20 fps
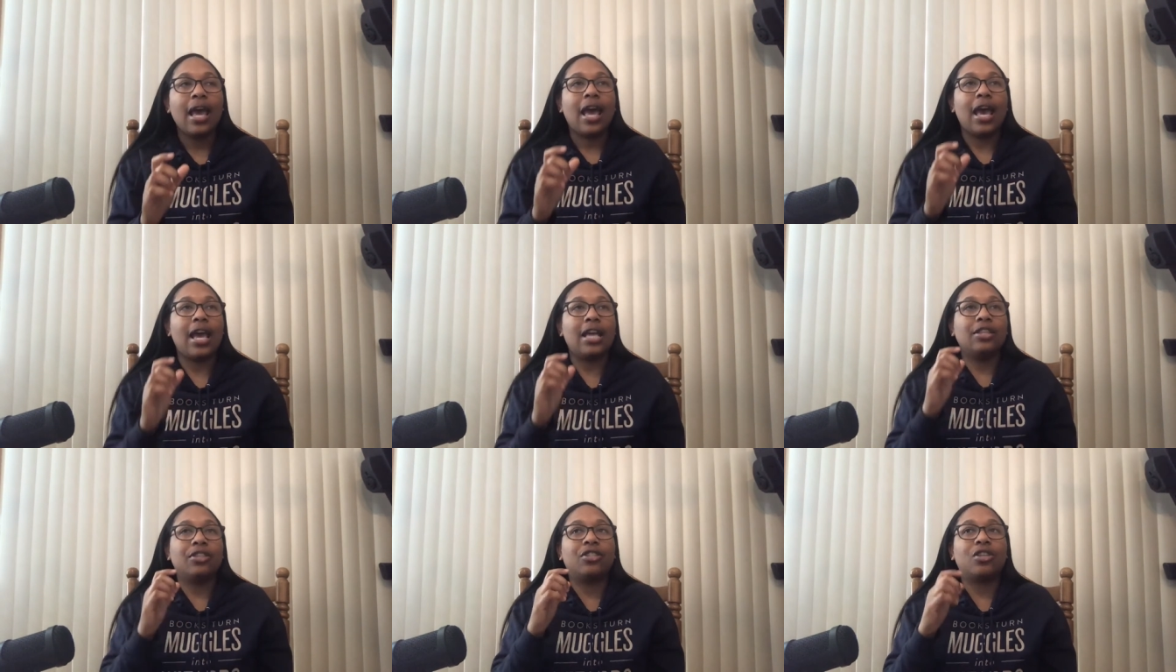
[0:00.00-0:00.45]

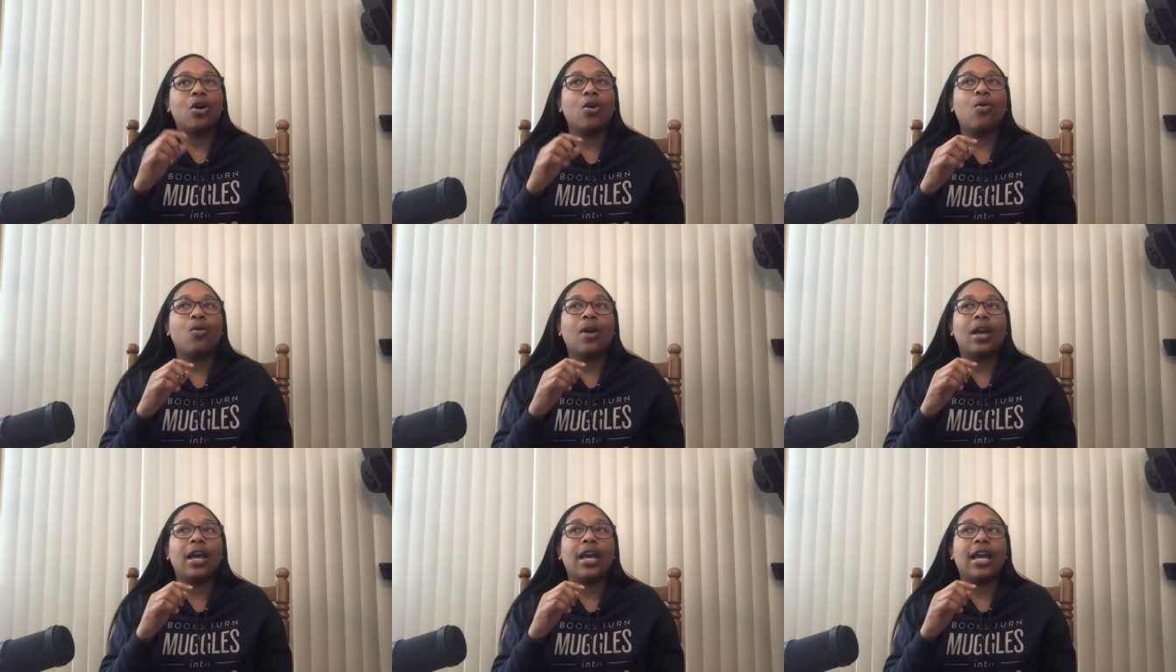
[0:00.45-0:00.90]
And
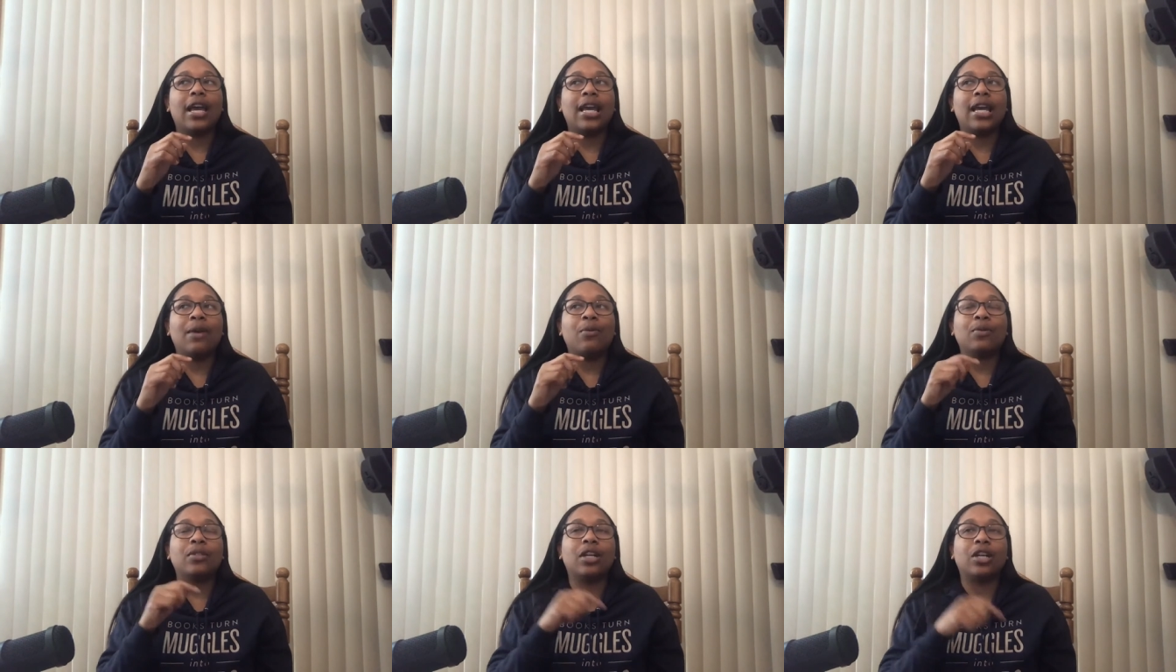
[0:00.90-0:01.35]
so
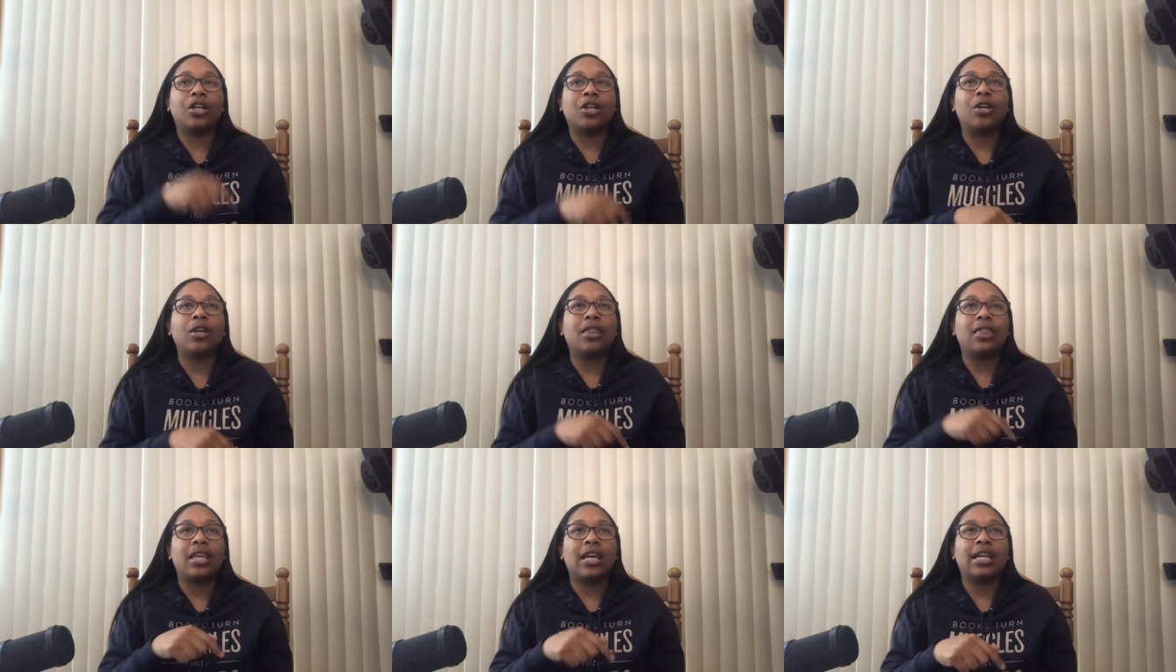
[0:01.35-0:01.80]
it was a
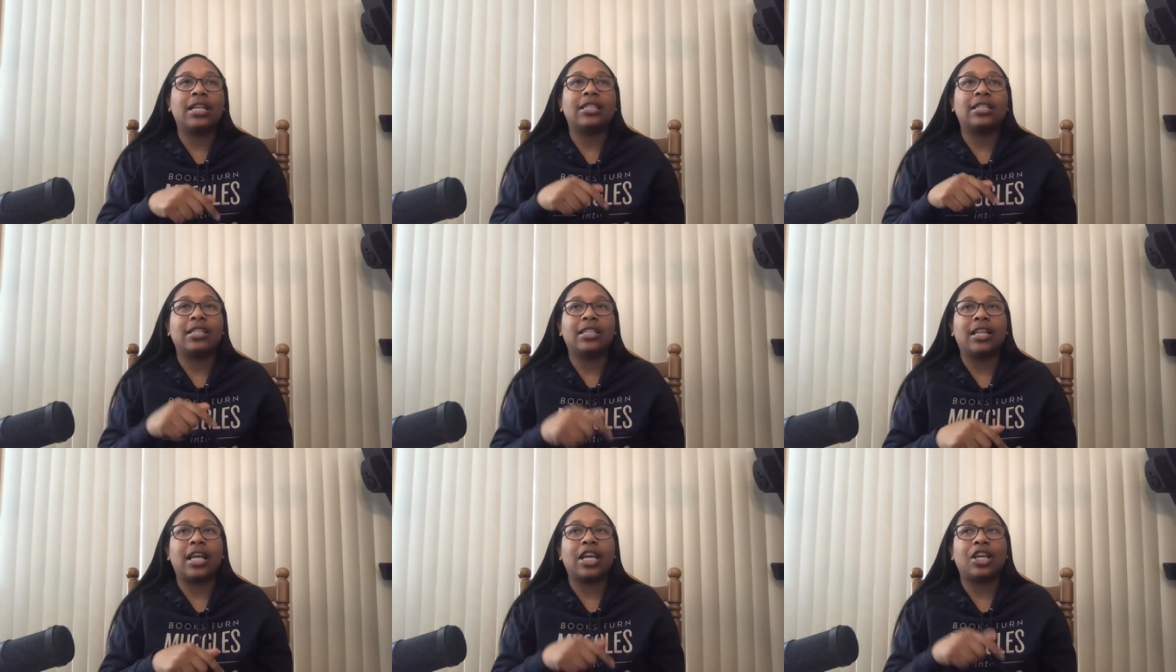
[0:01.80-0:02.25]
good thing
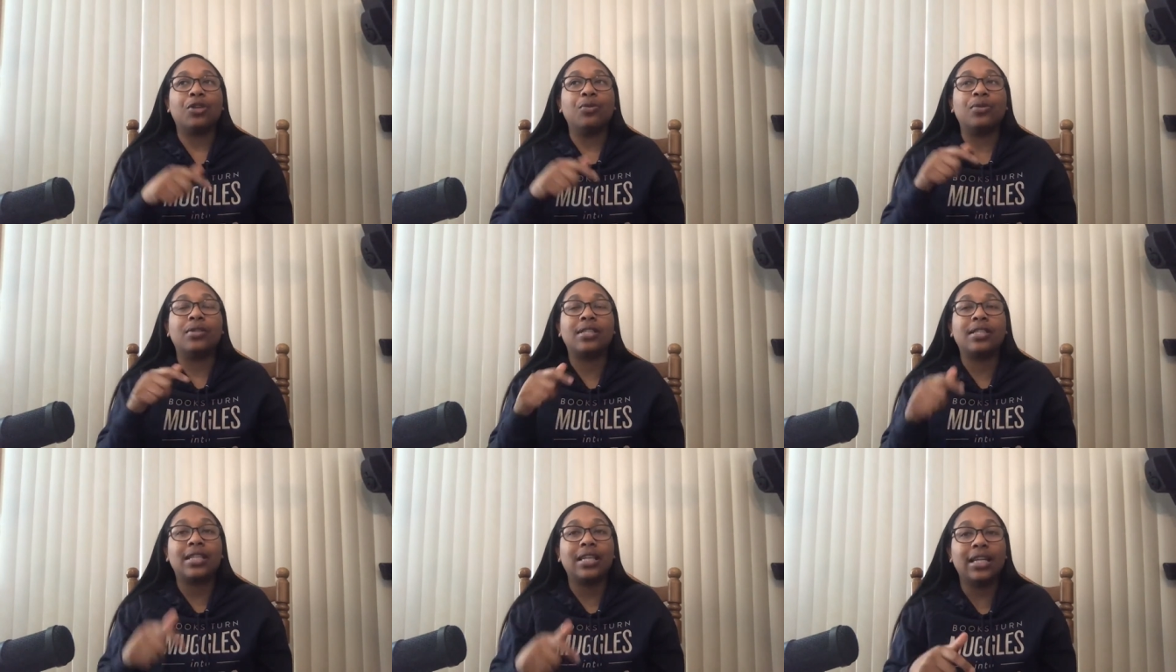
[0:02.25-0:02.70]
to like you
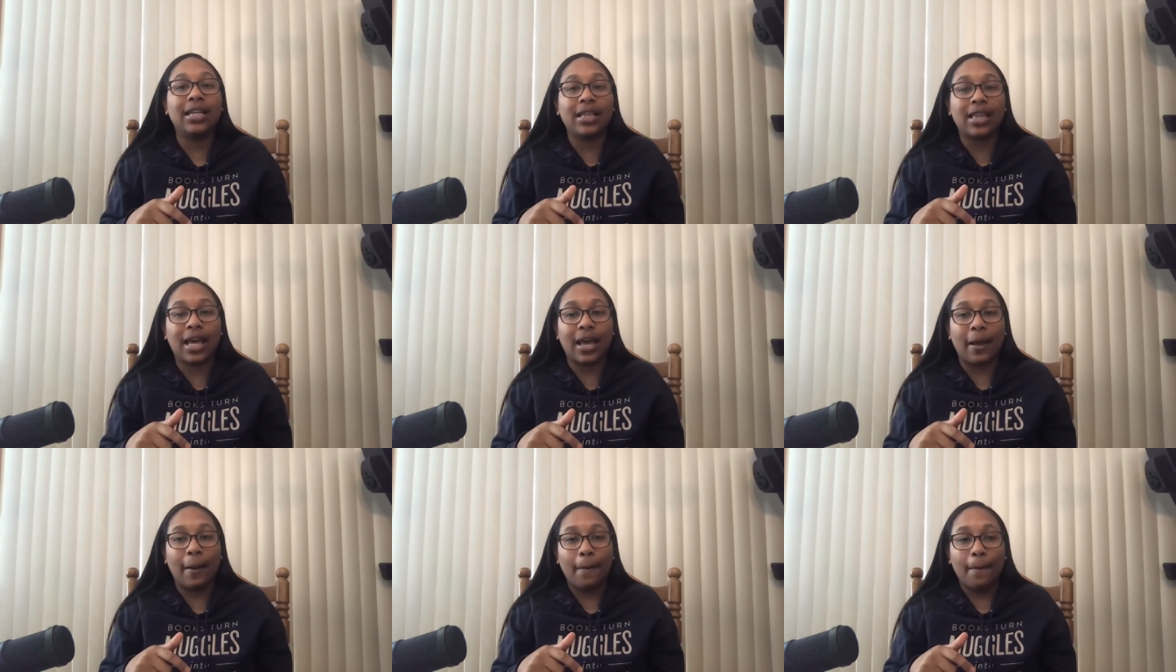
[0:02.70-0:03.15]
see
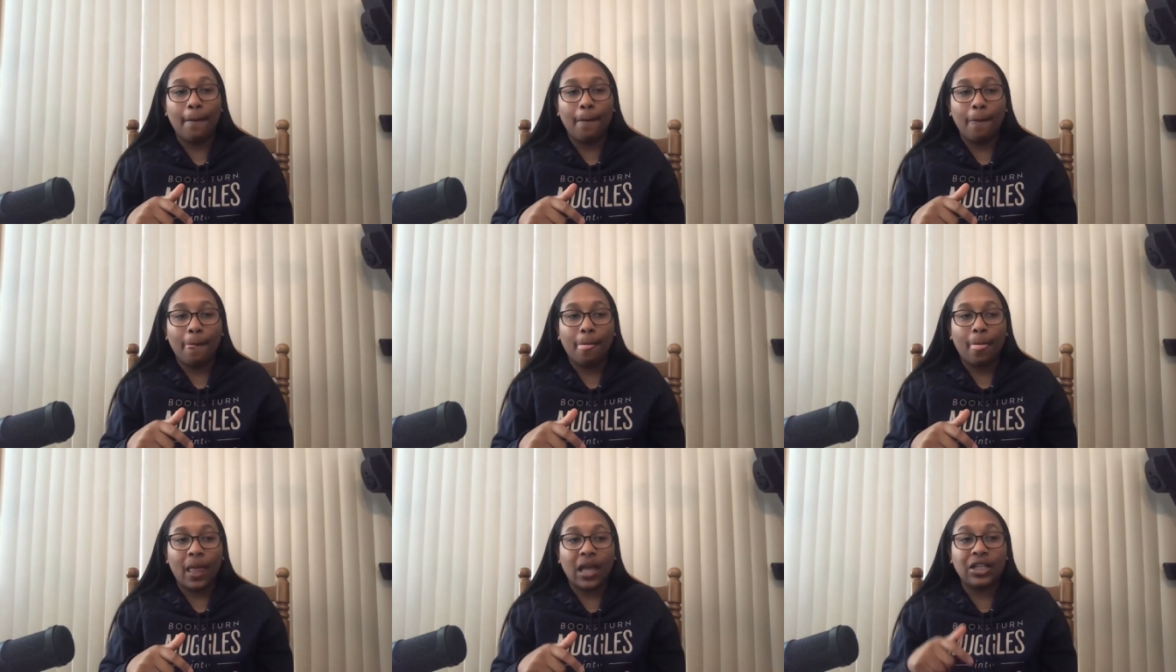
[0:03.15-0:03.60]
that
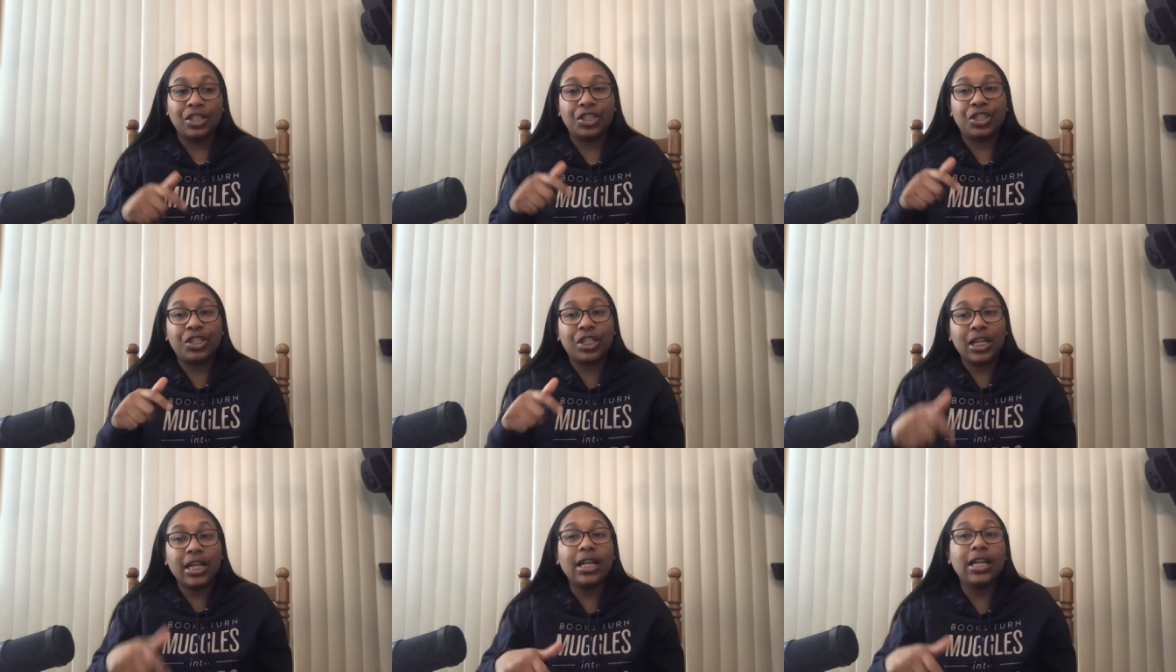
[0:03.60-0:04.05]

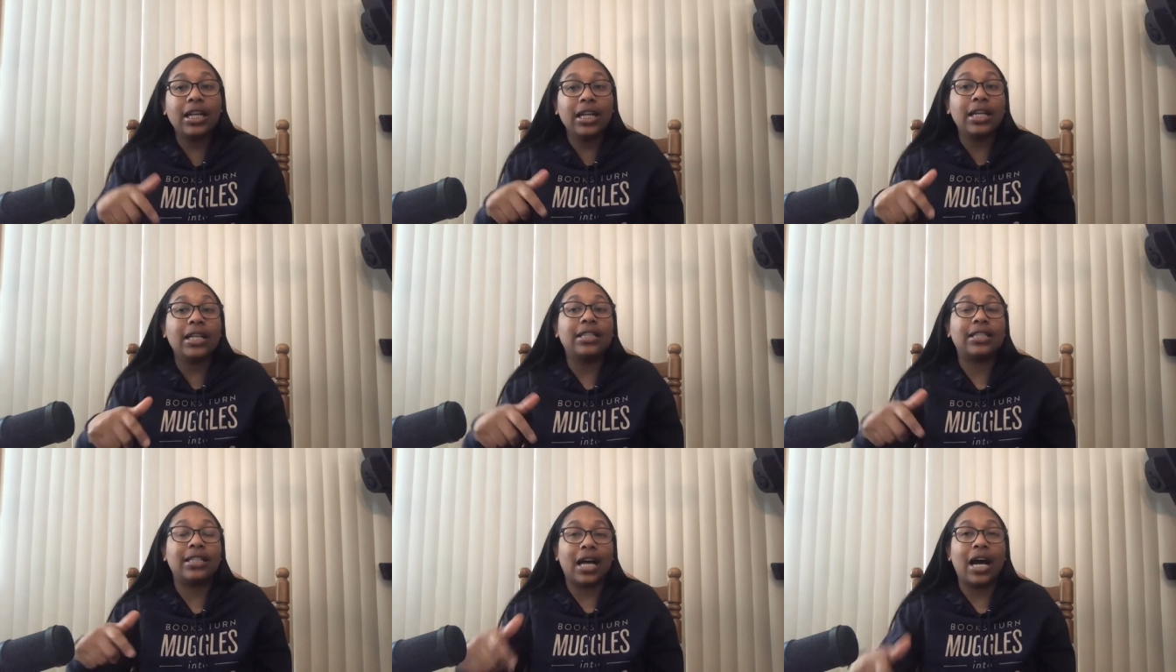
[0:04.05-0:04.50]
she
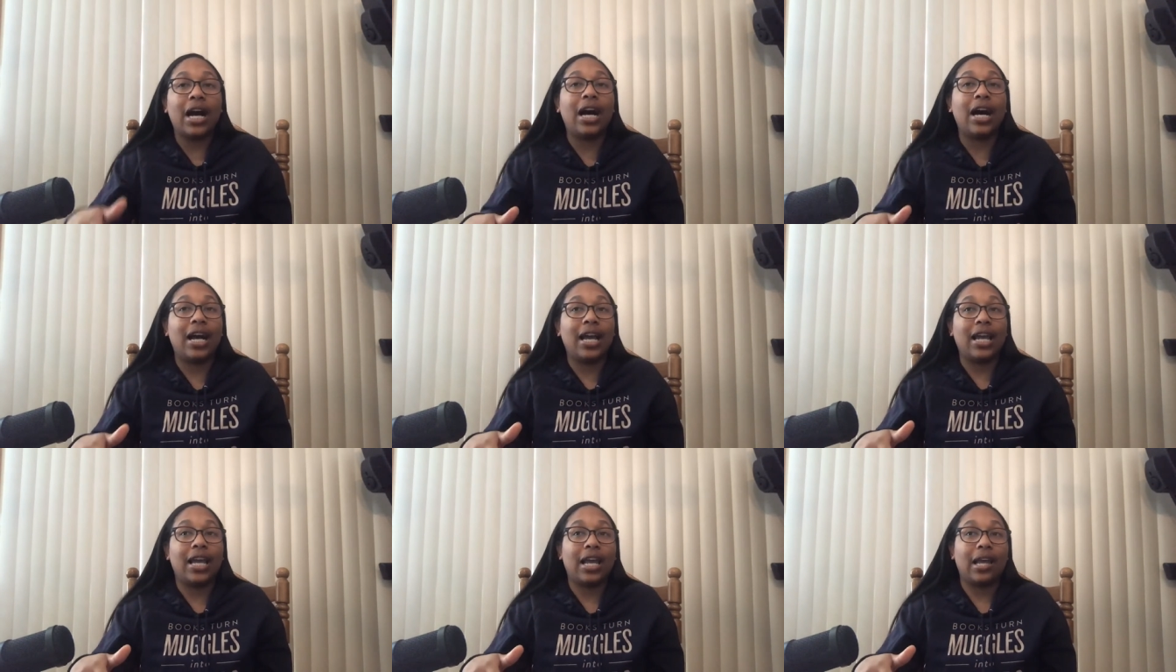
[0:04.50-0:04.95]
needed
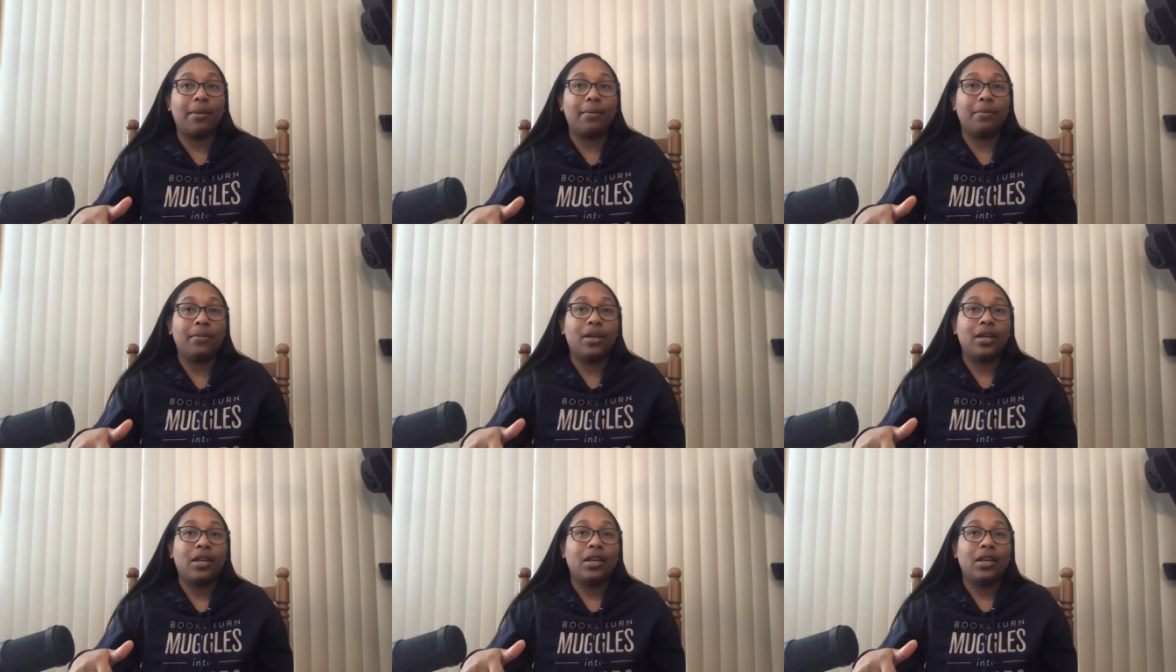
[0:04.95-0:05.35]
time